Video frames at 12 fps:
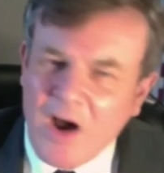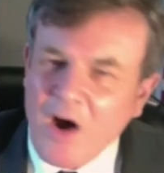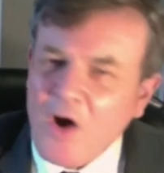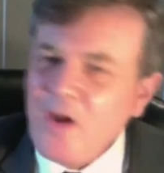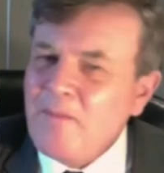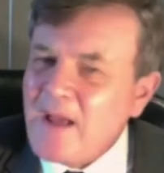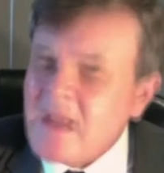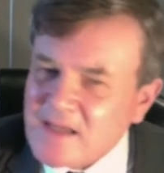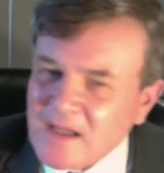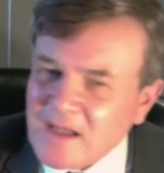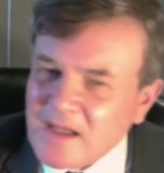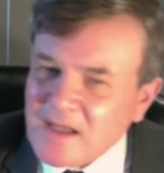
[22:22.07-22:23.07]
On a matter
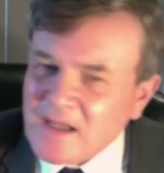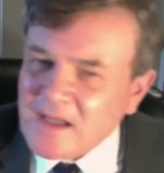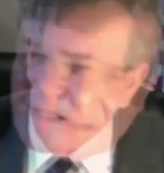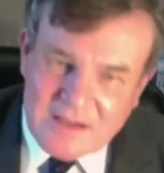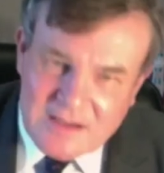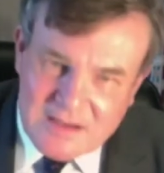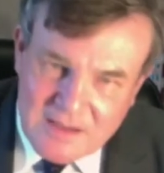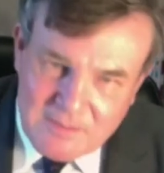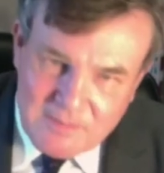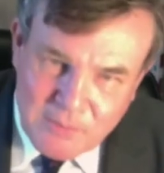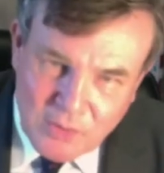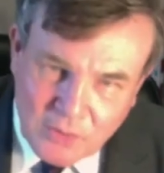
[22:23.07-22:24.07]
of
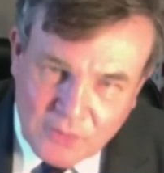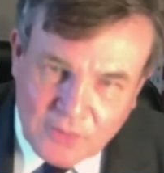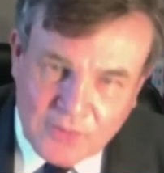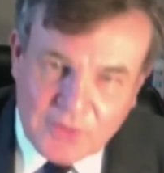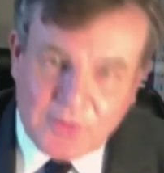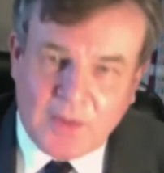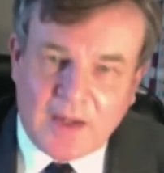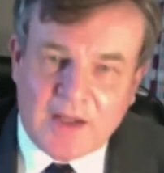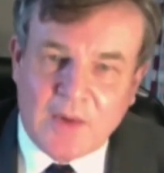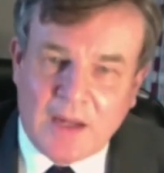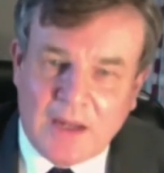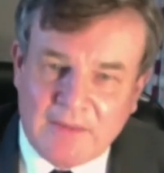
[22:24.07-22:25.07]
such importance, where
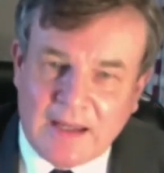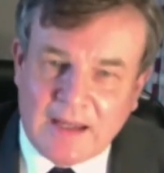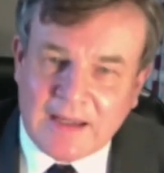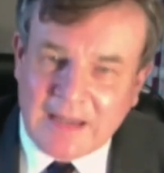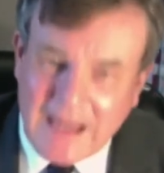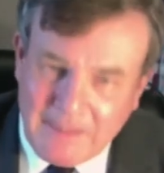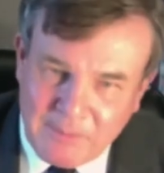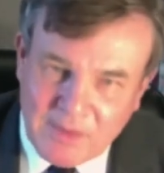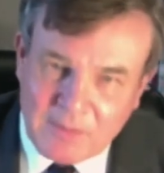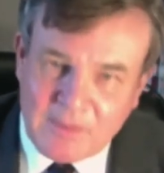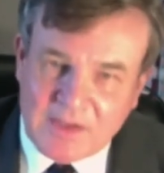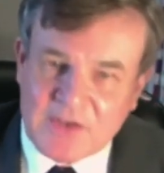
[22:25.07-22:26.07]
you have a
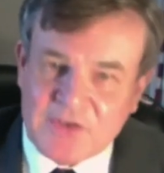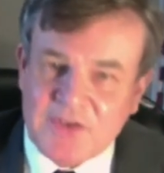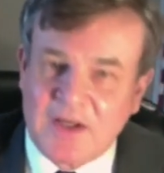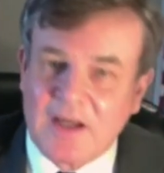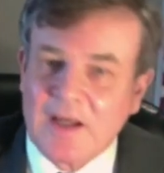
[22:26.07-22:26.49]
cabinet minister